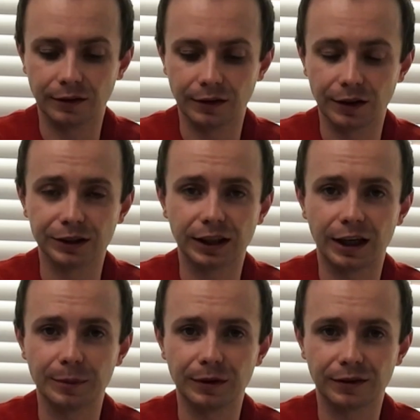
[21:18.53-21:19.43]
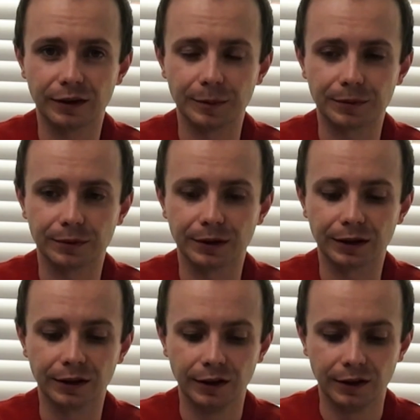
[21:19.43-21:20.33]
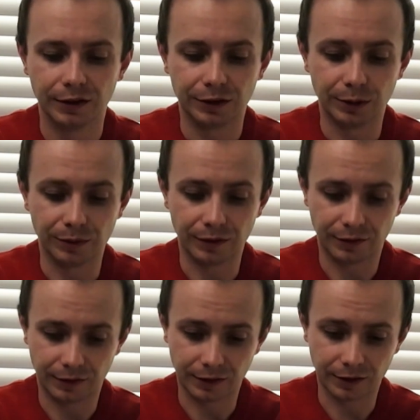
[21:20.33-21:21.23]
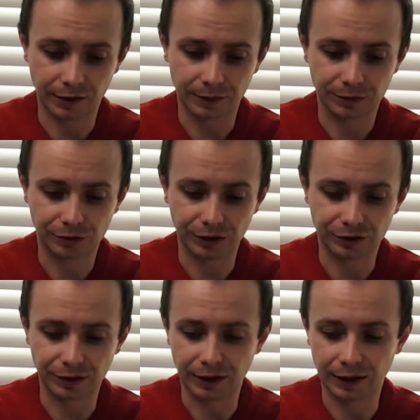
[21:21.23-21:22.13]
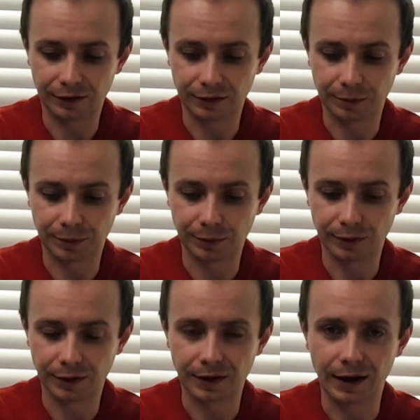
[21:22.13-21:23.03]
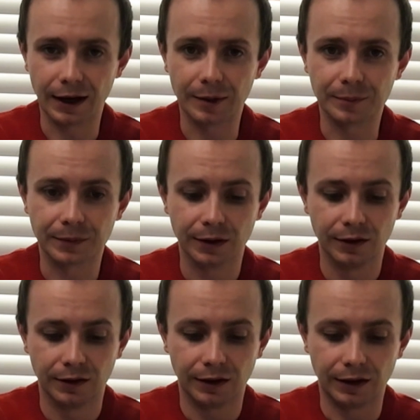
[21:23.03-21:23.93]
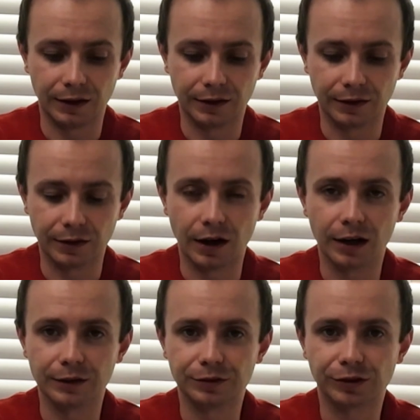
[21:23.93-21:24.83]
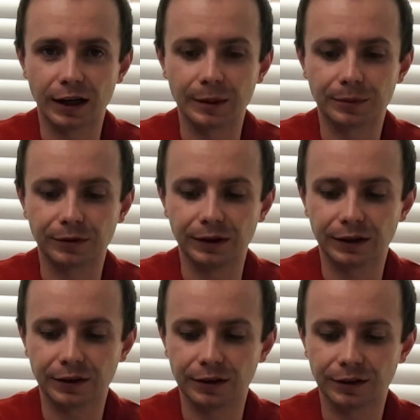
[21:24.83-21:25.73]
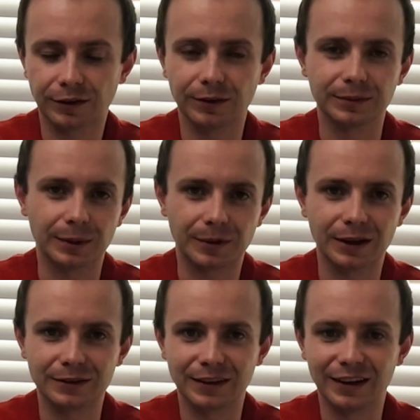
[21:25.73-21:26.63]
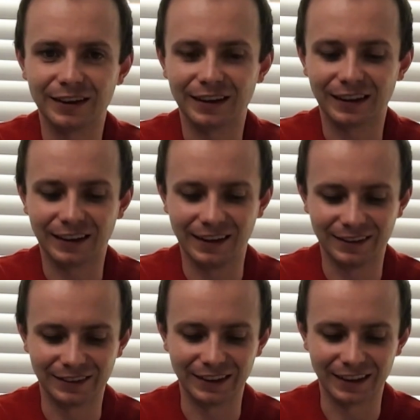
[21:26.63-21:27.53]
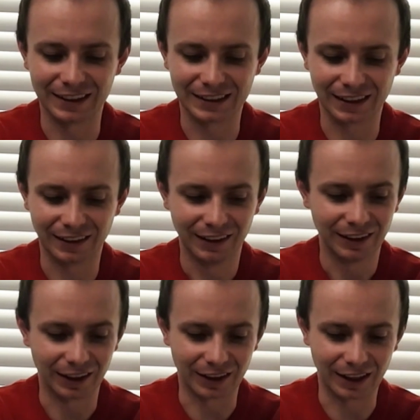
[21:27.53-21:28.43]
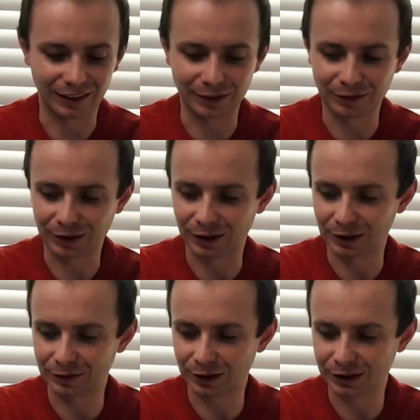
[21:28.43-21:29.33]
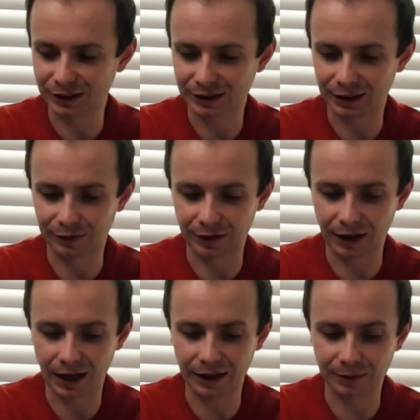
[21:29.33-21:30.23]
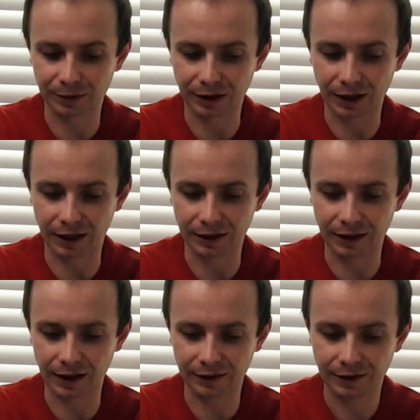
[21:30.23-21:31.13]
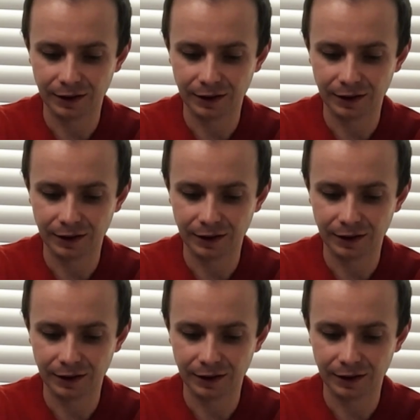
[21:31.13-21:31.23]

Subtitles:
The Irish Army Sniper Wing uses the 338 Lapua in the olive drab green color, so I'm kind of annoyed I didn't realize that I could get different color versions. If I had, I would have gotten that.